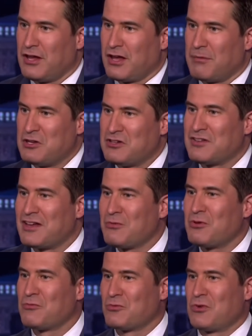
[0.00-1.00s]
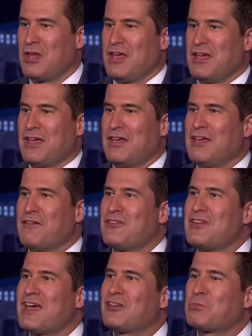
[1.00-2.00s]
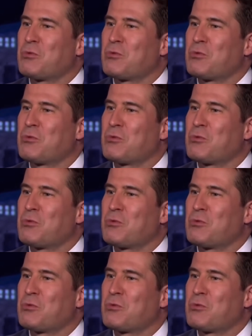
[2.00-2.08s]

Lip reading: I mean, does anyone, if the next